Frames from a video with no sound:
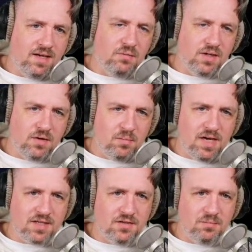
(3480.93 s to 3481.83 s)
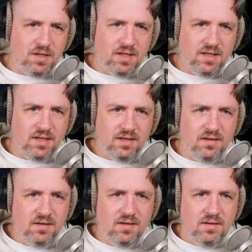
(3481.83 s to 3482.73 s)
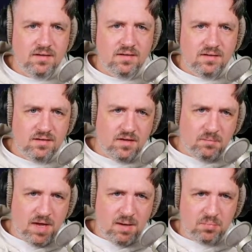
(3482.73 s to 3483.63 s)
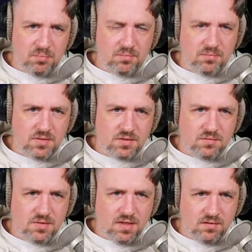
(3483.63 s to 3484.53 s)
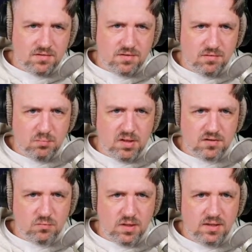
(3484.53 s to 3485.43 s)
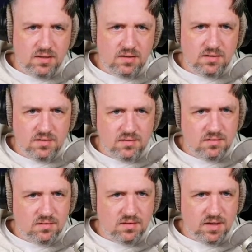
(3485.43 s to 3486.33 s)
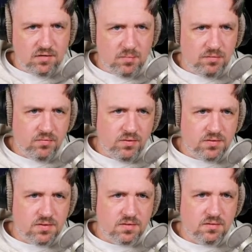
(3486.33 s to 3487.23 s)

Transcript: of want to go back to my map to $0 +1, increment first,